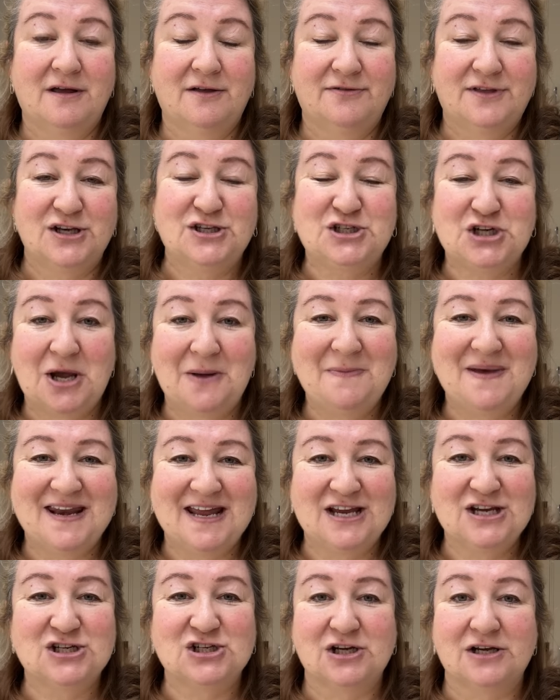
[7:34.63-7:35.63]
the
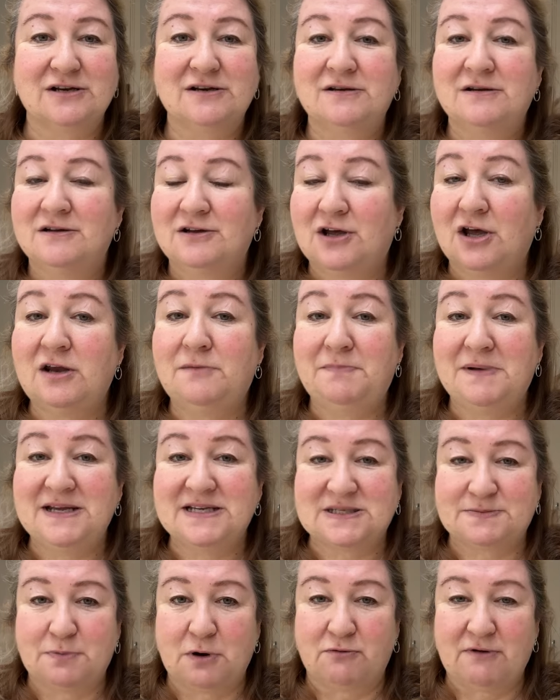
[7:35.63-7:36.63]
germination could be
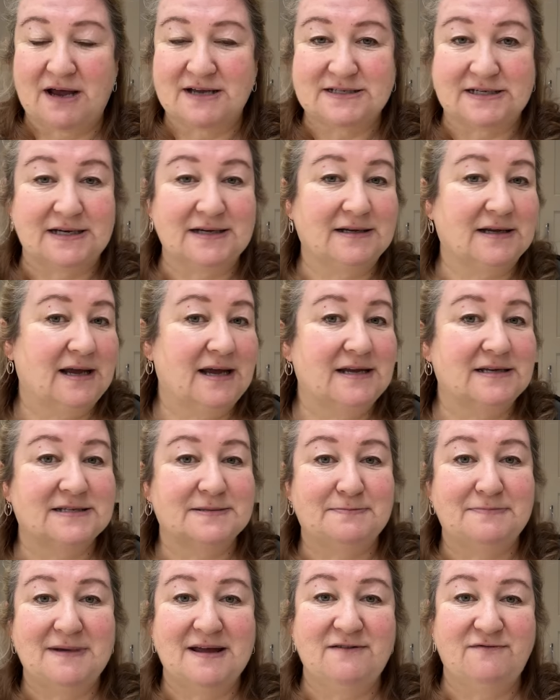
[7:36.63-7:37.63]
sporadic. It
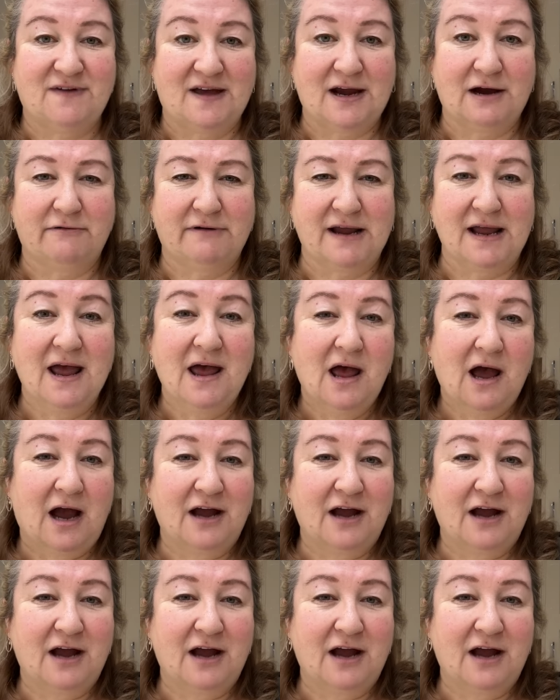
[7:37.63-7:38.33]
may vary.